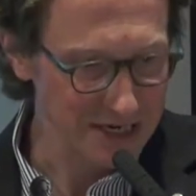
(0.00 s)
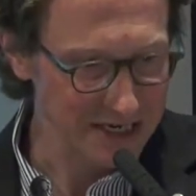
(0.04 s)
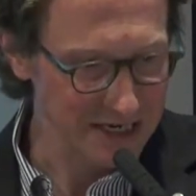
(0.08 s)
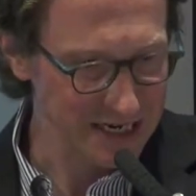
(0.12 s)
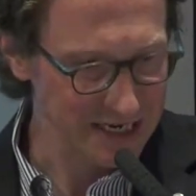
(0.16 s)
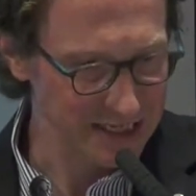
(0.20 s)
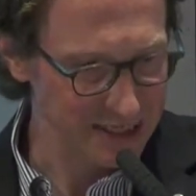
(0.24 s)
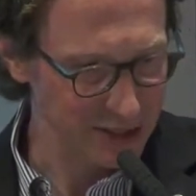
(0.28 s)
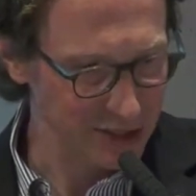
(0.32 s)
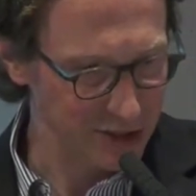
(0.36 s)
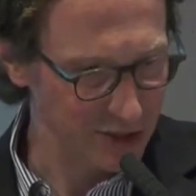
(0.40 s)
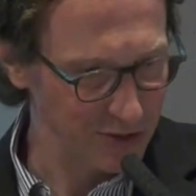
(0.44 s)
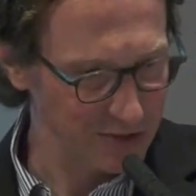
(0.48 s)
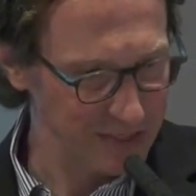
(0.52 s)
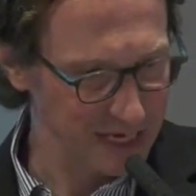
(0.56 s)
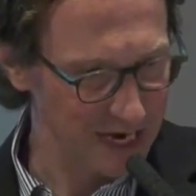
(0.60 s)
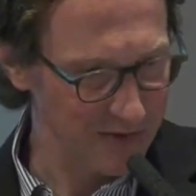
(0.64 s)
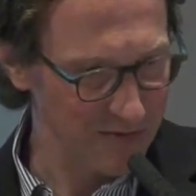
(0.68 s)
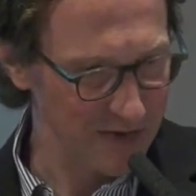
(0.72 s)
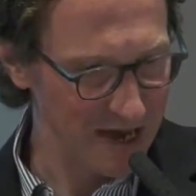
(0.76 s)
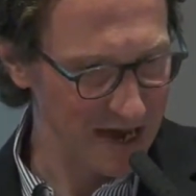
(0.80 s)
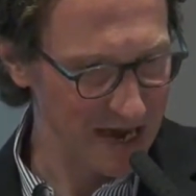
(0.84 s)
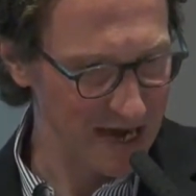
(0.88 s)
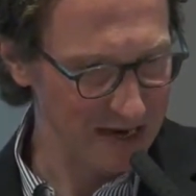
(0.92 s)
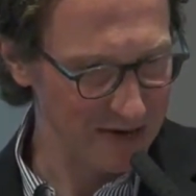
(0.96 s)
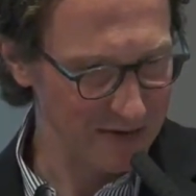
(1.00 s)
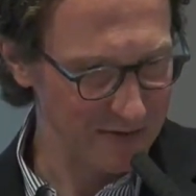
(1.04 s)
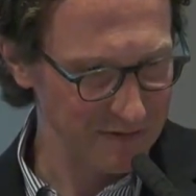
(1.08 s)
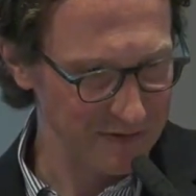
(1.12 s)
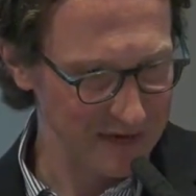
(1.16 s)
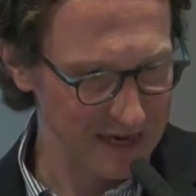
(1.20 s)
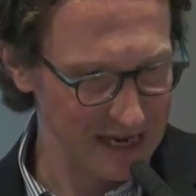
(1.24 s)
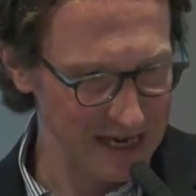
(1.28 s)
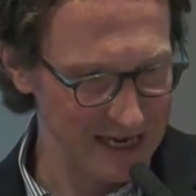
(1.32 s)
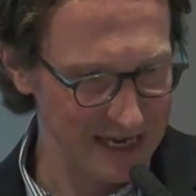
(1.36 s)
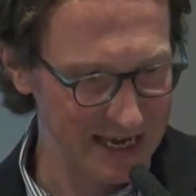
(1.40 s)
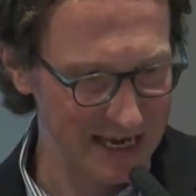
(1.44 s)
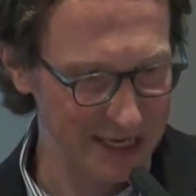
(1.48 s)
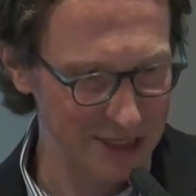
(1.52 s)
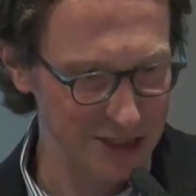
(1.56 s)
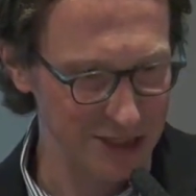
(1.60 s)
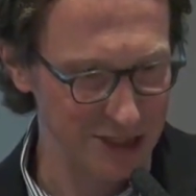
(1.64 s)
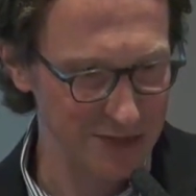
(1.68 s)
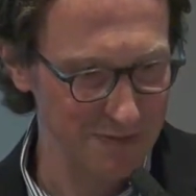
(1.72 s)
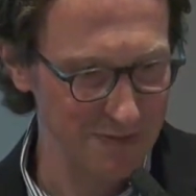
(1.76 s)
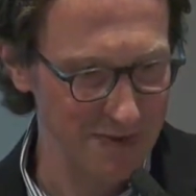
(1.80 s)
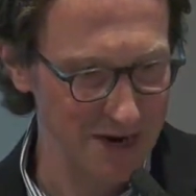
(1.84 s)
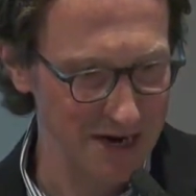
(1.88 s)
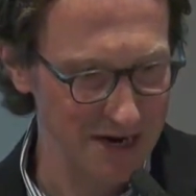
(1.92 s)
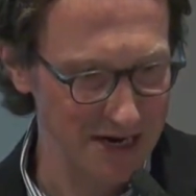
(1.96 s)
Yes, it shows our head of
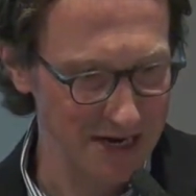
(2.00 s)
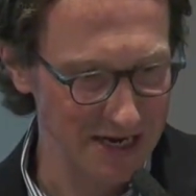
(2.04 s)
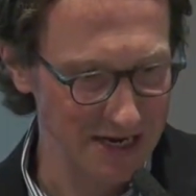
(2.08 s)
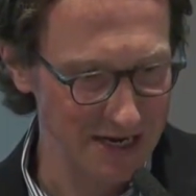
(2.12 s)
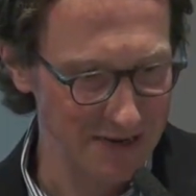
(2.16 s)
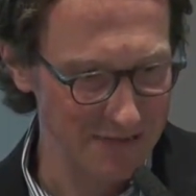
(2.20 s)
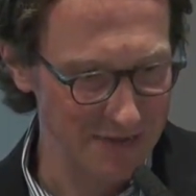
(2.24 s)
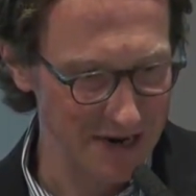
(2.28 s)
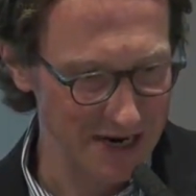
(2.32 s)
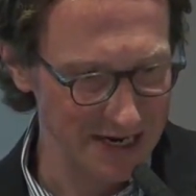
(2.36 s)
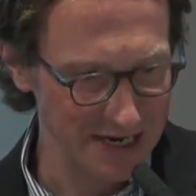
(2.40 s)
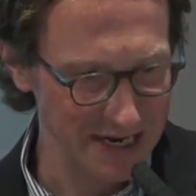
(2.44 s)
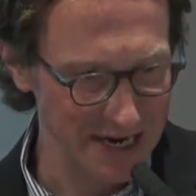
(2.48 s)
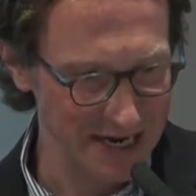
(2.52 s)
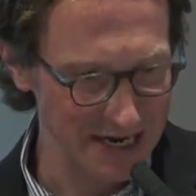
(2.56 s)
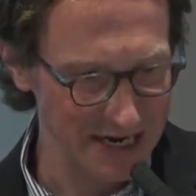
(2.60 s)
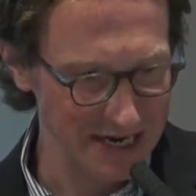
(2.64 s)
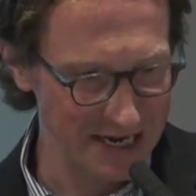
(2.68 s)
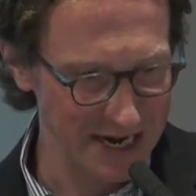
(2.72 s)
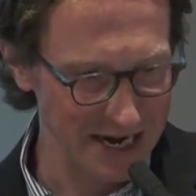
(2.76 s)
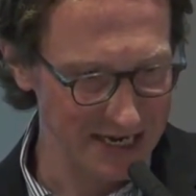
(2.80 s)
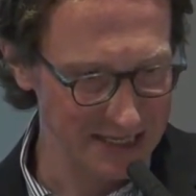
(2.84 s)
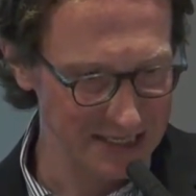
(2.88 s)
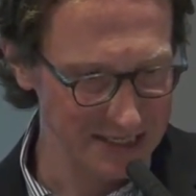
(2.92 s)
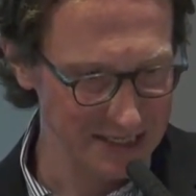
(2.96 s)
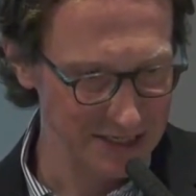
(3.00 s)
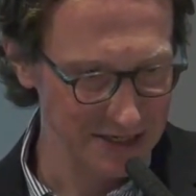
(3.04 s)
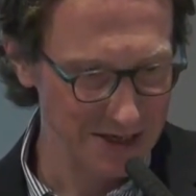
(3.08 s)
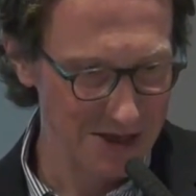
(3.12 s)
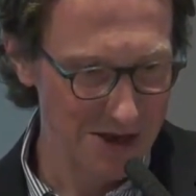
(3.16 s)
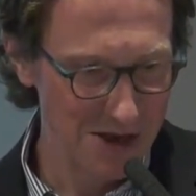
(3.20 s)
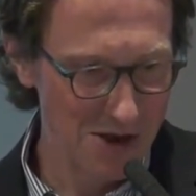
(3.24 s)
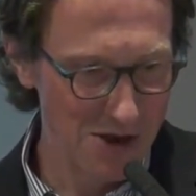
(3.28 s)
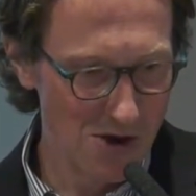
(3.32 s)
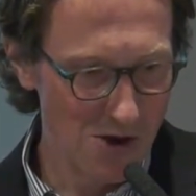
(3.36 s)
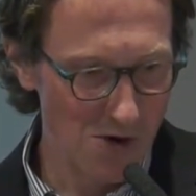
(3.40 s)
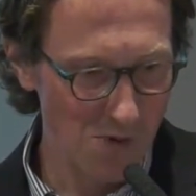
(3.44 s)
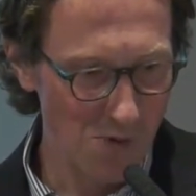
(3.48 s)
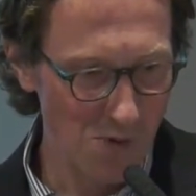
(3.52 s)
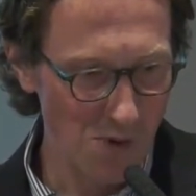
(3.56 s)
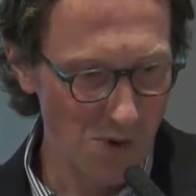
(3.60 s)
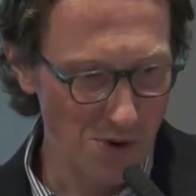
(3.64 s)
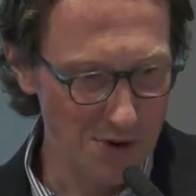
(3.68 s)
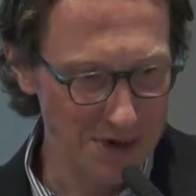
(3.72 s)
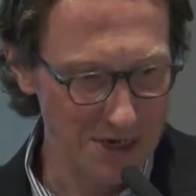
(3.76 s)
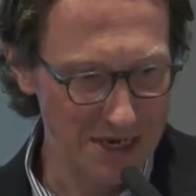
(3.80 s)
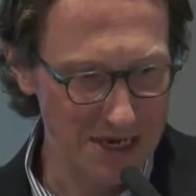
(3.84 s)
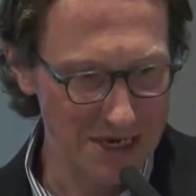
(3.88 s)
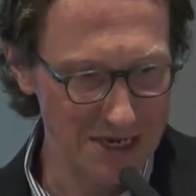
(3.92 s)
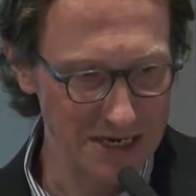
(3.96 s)
delegation, Markus Geisser,
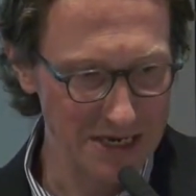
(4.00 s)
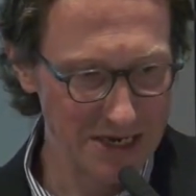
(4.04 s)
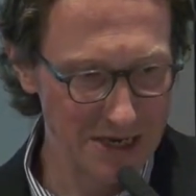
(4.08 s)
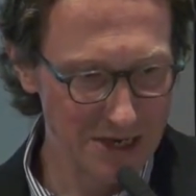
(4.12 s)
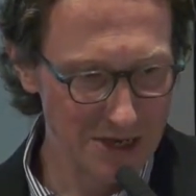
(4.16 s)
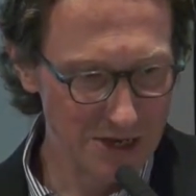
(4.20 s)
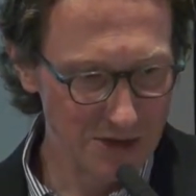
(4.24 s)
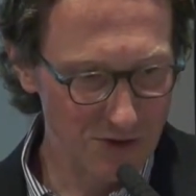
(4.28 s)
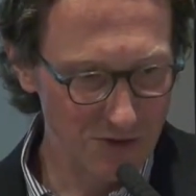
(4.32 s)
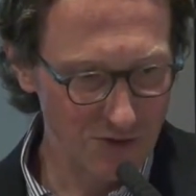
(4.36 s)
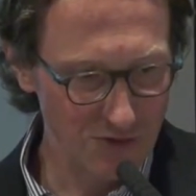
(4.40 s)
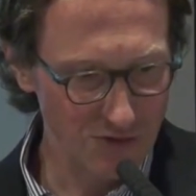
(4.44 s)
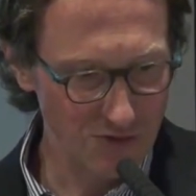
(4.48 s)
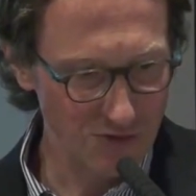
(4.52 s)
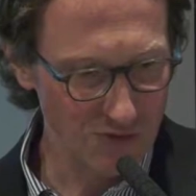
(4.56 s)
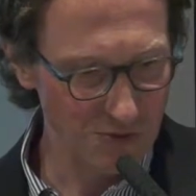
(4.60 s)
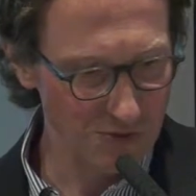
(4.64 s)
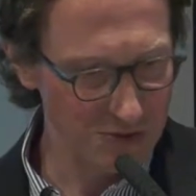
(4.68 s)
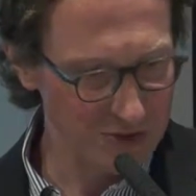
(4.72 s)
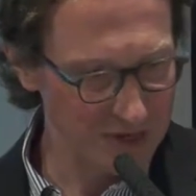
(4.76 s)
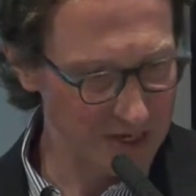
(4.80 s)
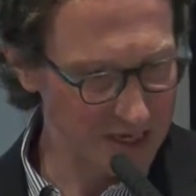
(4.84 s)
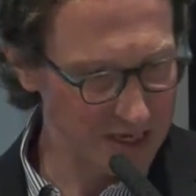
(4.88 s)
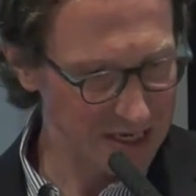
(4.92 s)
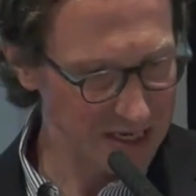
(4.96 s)
walking through